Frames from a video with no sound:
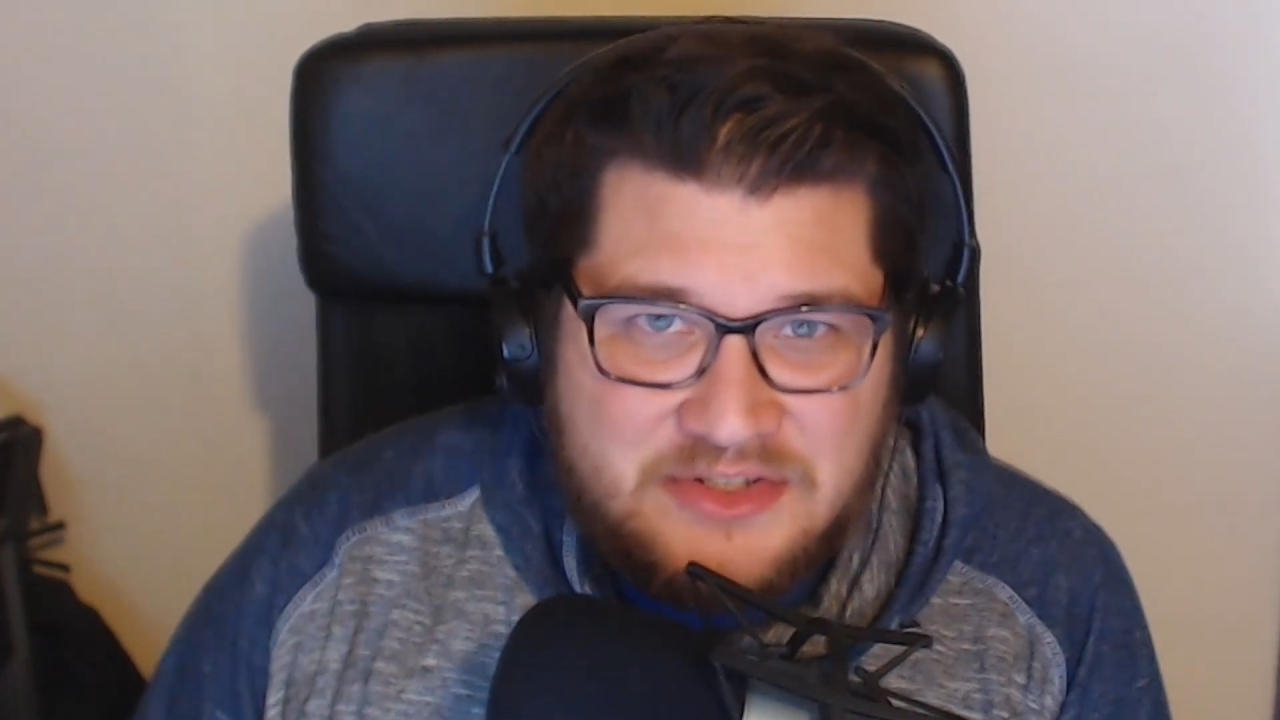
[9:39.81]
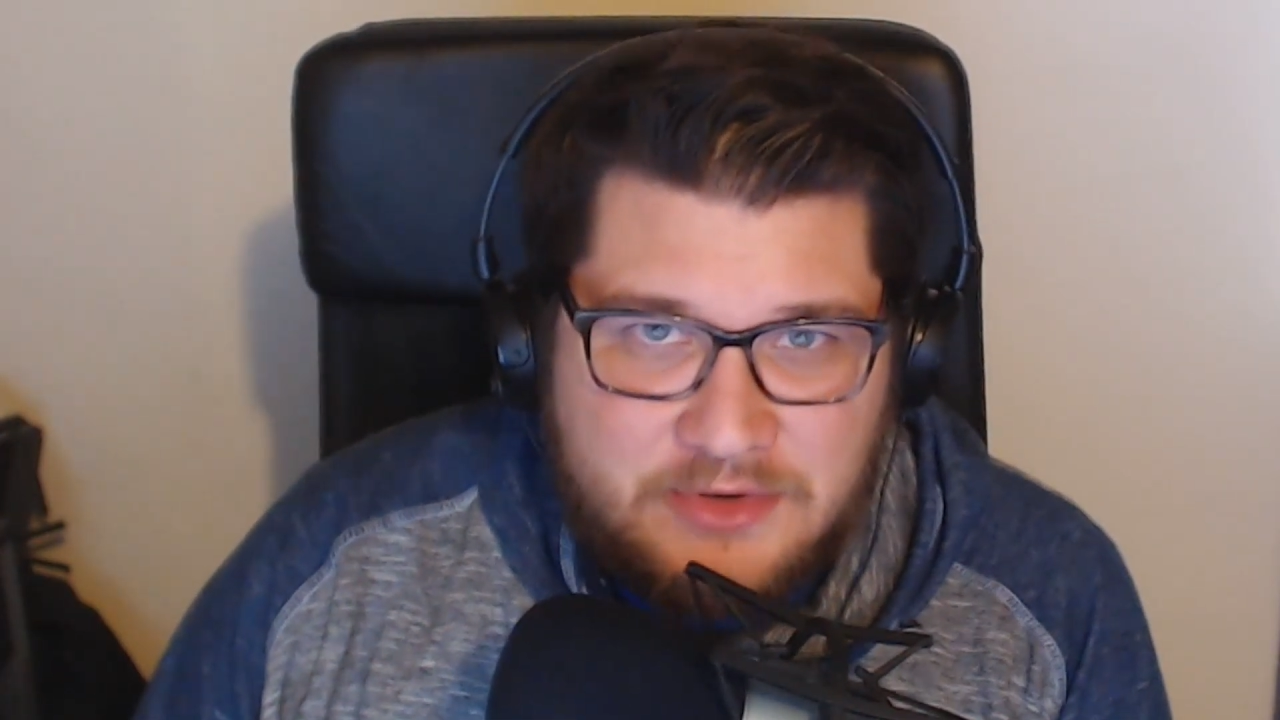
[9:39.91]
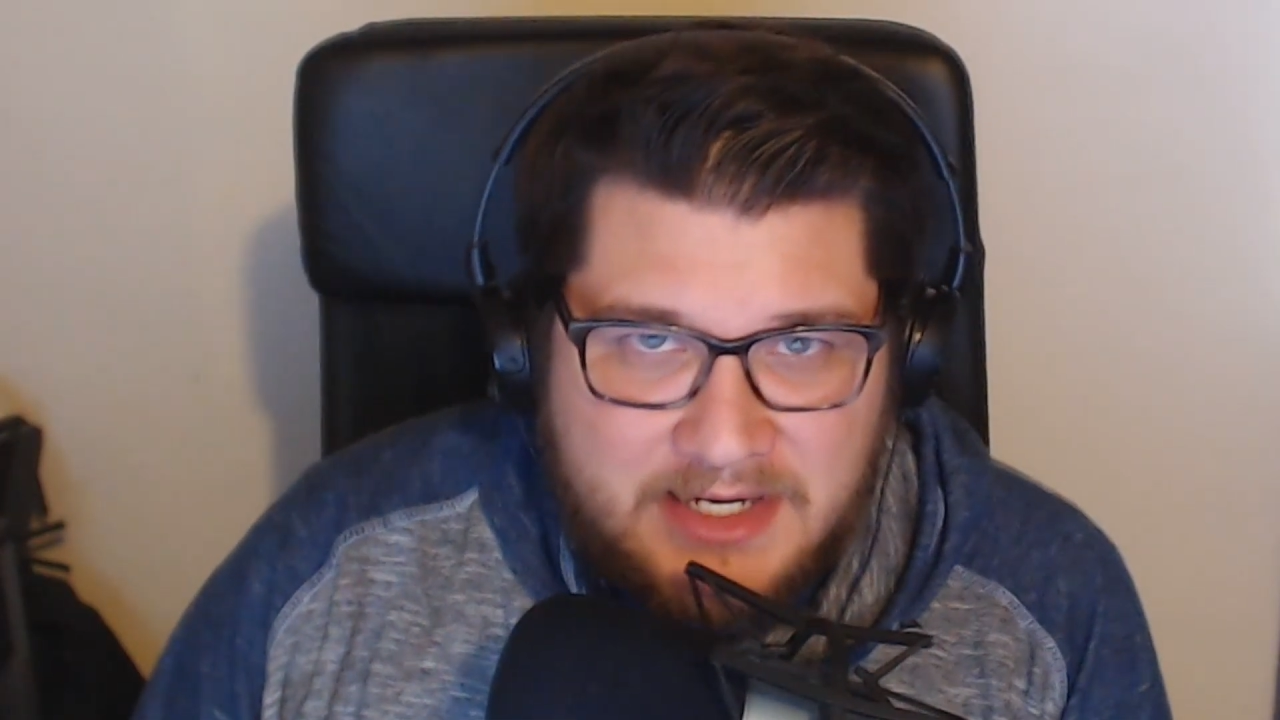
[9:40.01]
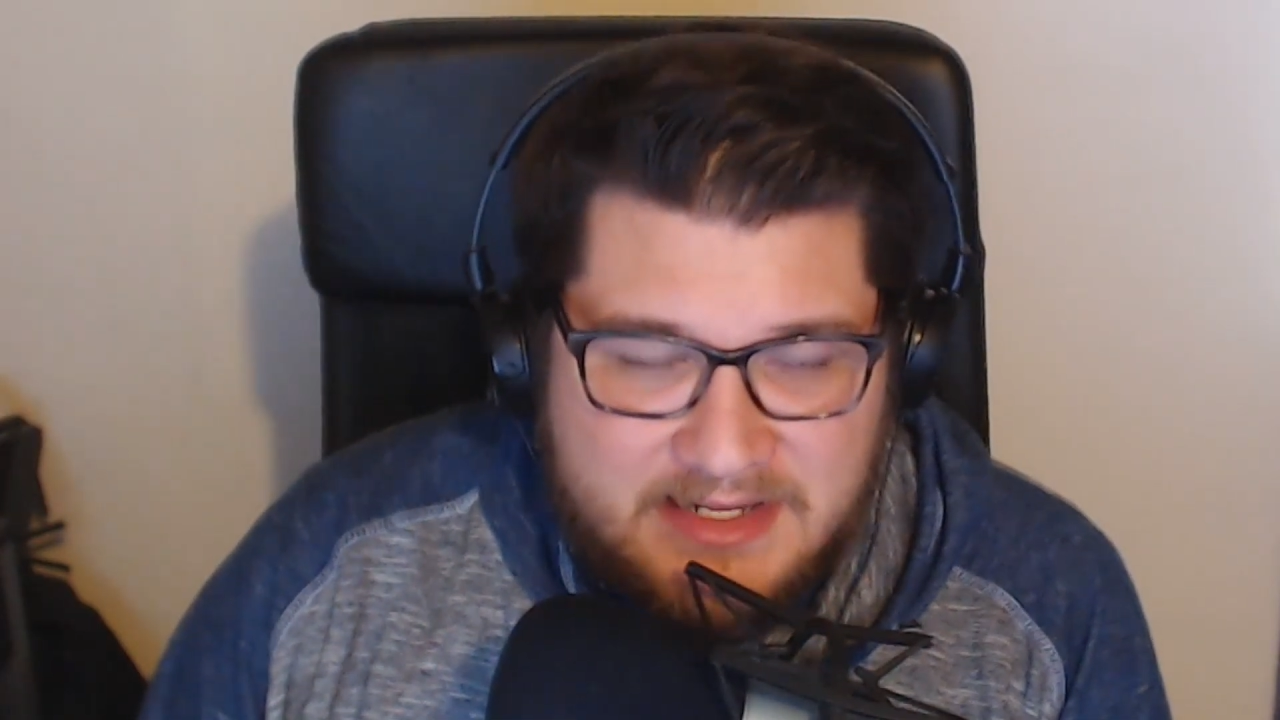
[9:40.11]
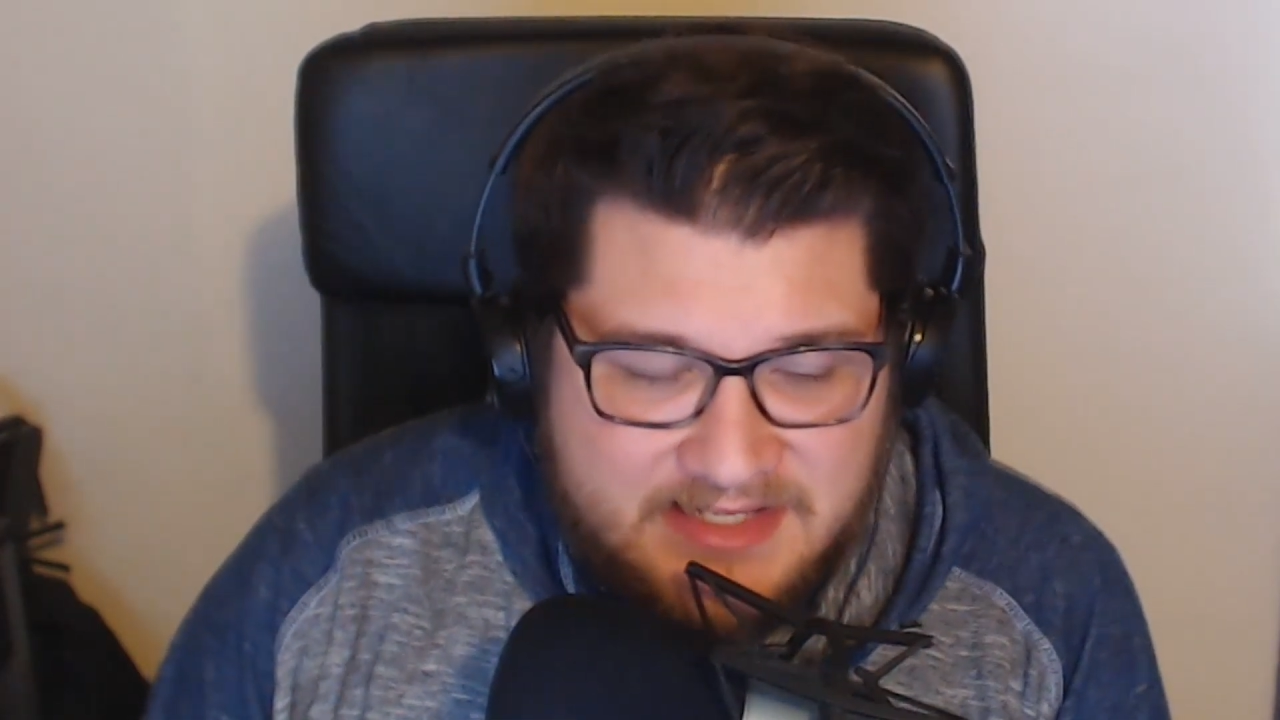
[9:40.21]

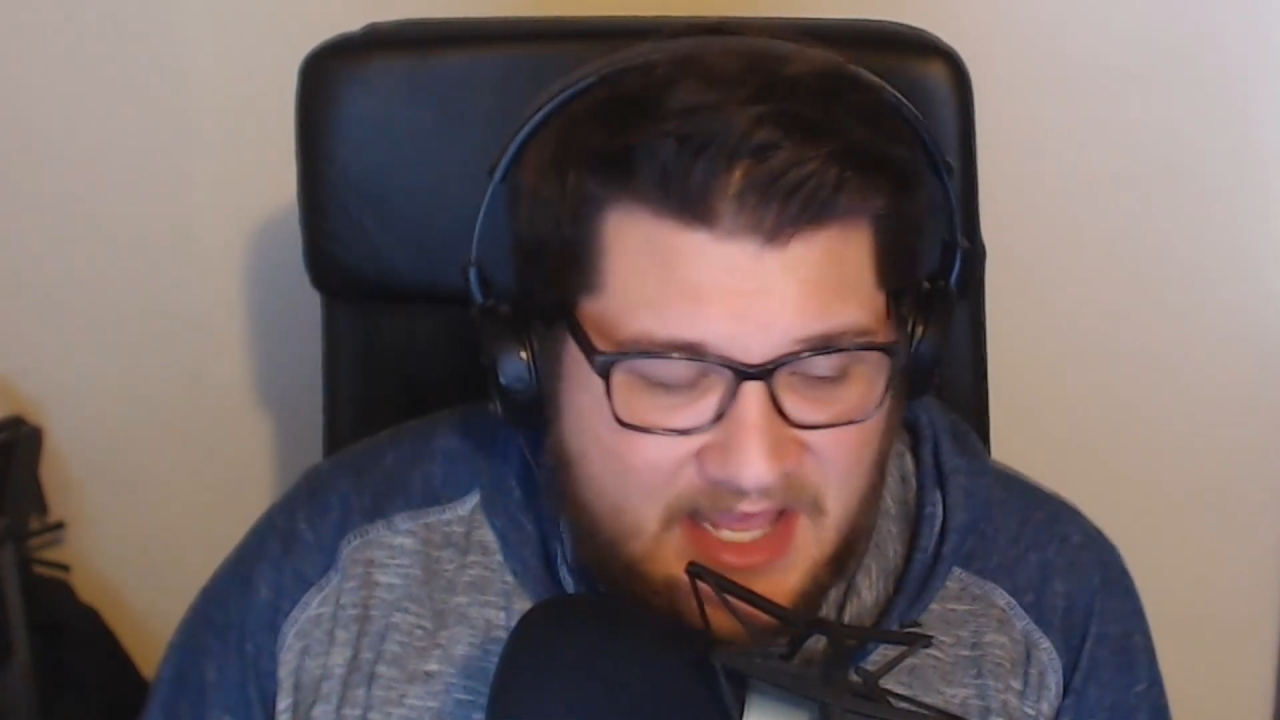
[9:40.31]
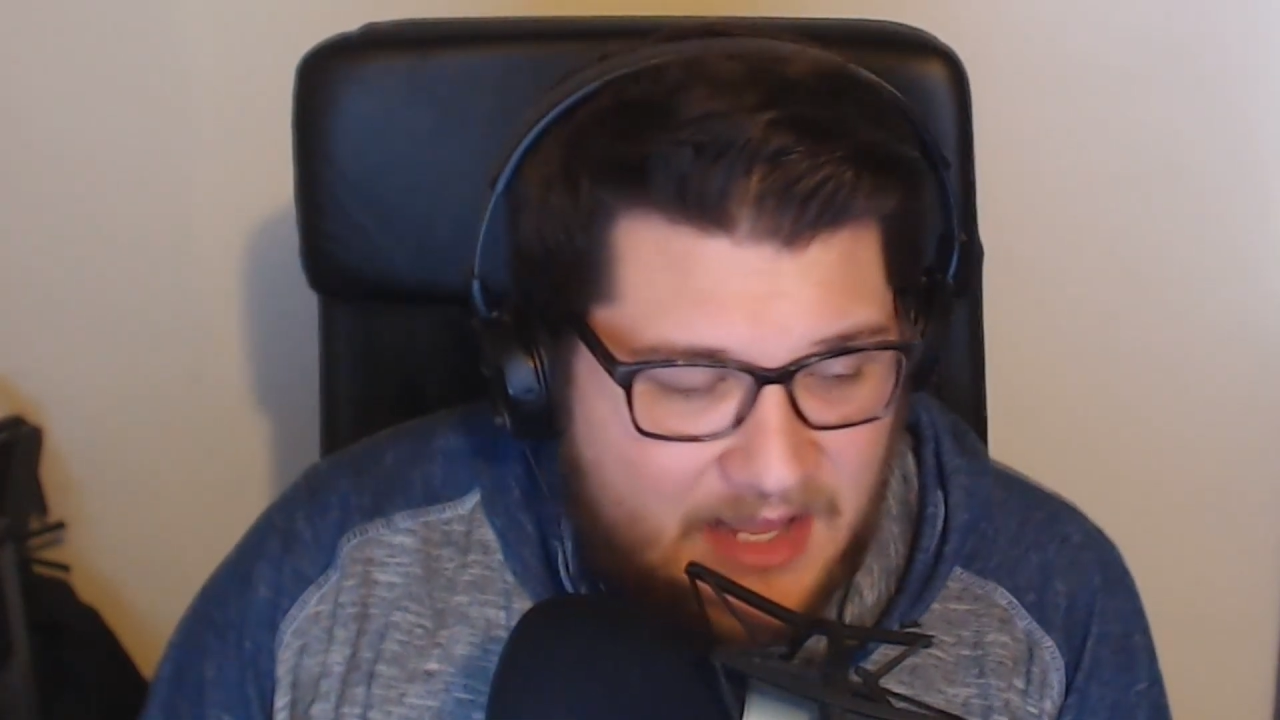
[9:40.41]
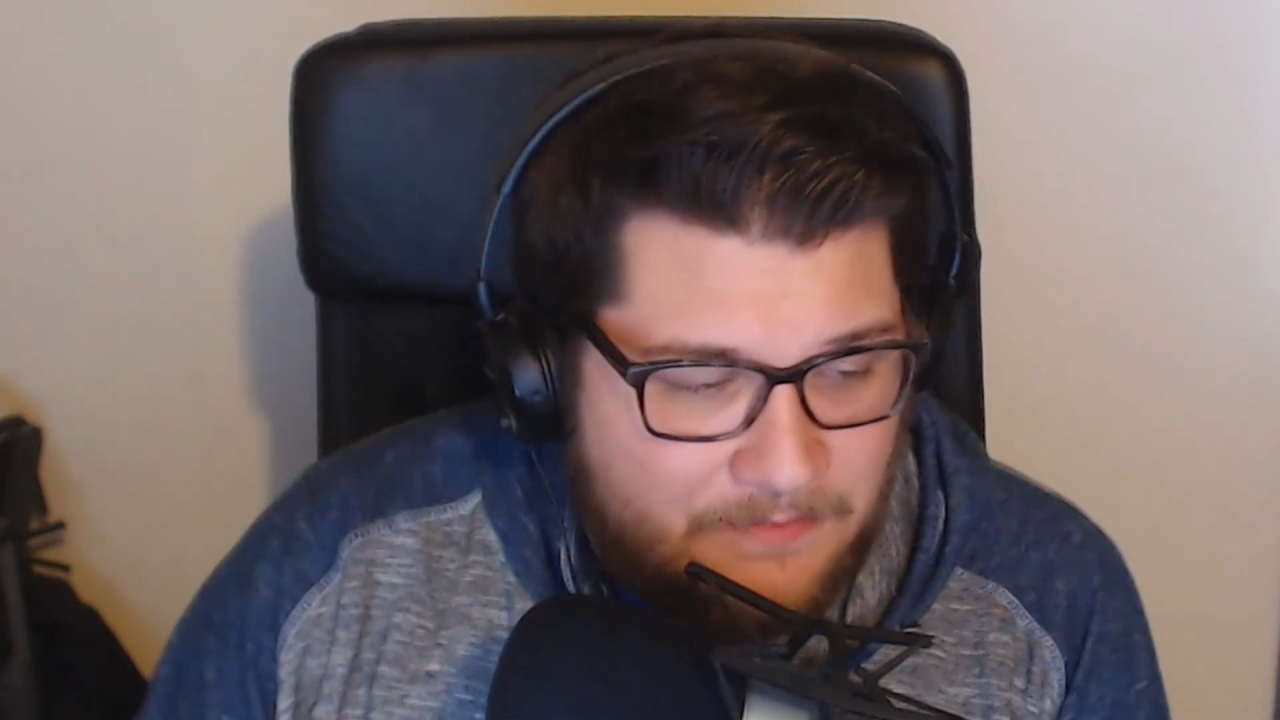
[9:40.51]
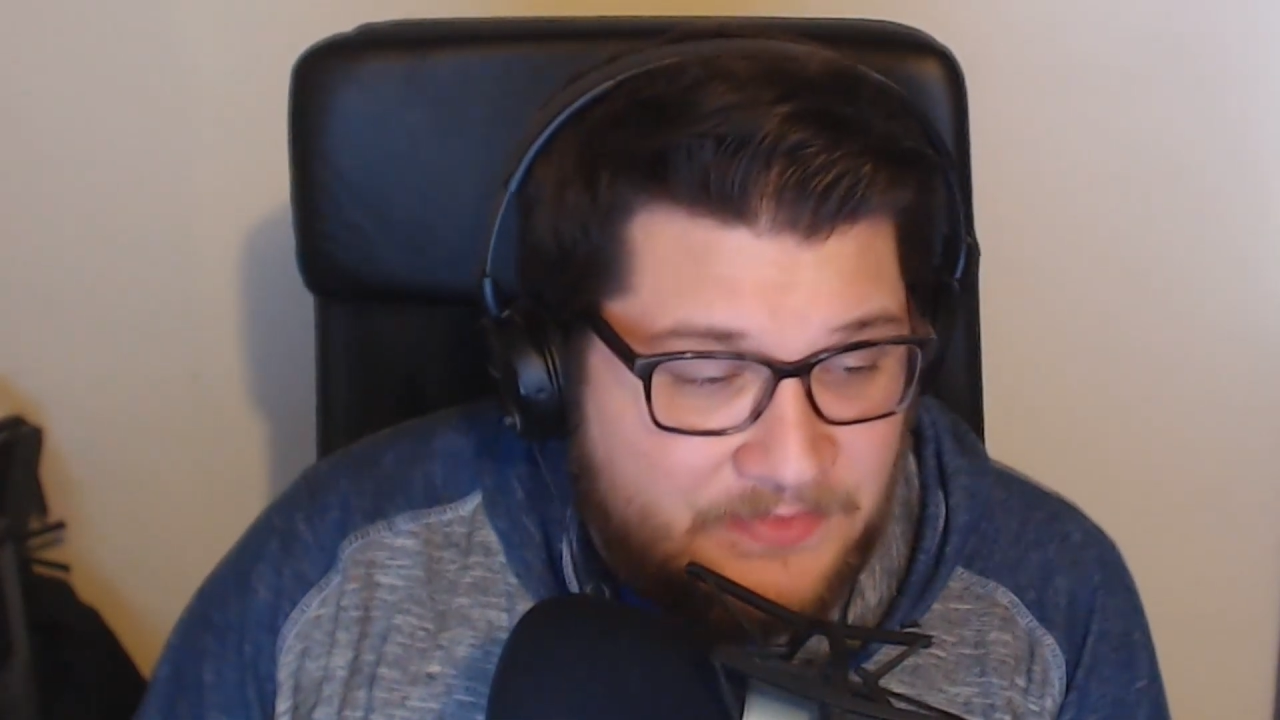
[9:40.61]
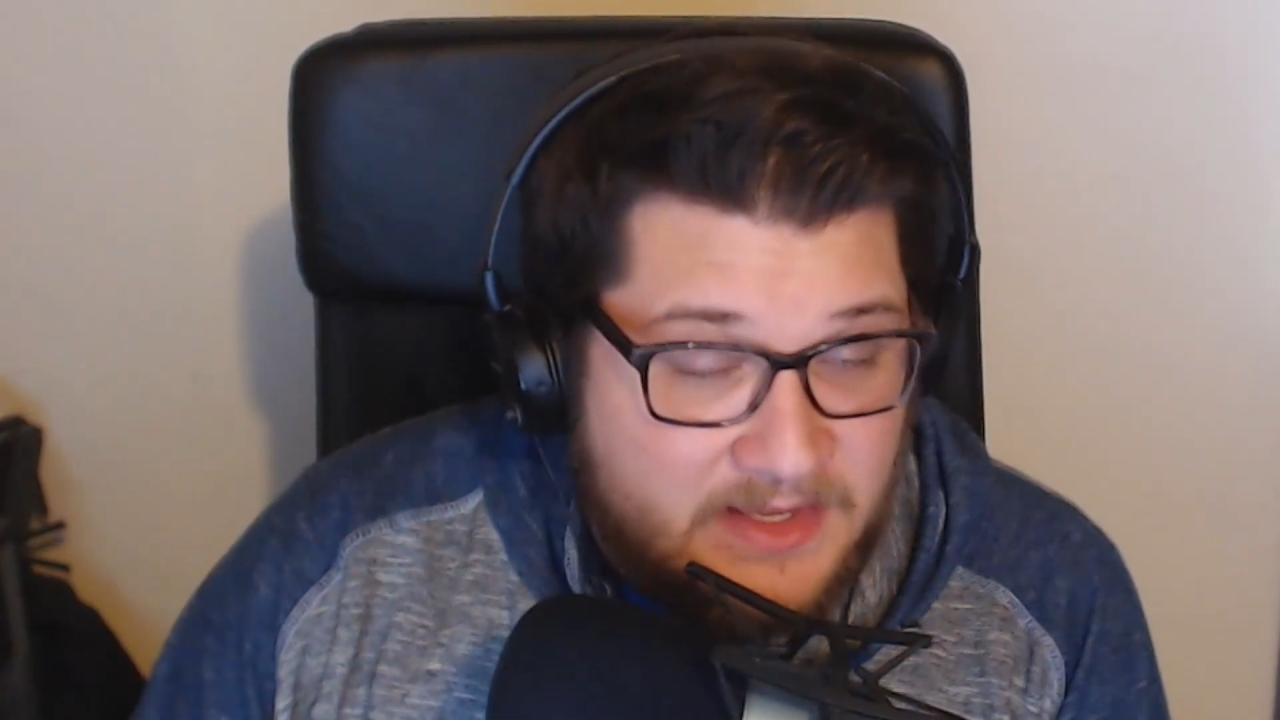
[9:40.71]
Creed-esque game.